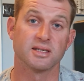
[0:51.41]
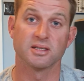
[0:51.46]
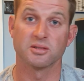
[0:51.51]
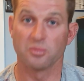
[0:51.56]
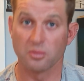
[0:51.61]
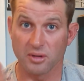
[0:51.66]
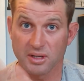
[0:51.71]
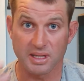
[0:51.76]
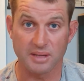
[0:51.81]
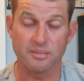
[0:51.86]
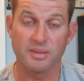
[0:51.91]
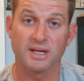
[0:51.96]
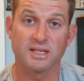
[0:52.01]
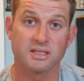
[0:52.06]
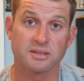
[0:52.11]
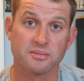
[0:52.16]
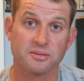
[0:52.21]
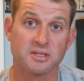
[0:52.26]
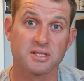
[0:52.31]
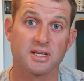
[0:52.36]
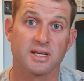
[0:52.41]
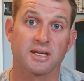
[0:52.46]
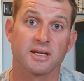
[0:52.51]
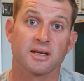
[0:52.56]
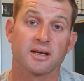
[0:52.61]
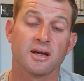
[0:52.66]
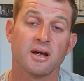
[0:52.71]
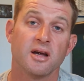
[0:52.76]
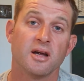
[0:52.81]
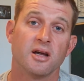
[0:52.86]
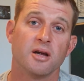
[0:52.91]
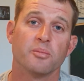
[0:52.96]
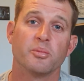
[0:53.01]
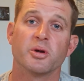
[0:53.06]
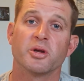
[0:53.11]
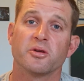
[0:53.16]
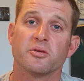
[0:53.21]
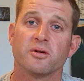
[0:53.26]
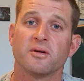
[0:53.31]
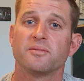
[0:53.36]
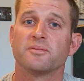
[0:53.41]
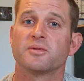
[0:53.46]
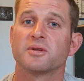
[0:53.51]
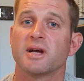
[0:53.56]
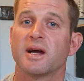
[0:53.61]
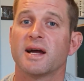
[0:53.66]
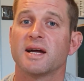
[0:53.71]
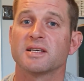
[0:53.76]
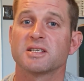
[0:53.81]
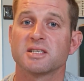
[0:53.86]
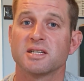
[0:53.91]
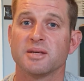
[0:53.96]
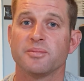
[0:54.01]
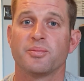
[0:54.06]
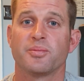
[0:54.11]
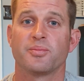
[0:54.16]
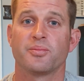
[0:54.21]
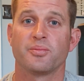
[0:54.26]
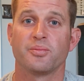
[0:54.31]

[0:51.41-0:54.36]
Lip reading: It's why they makes them sink, but you're actually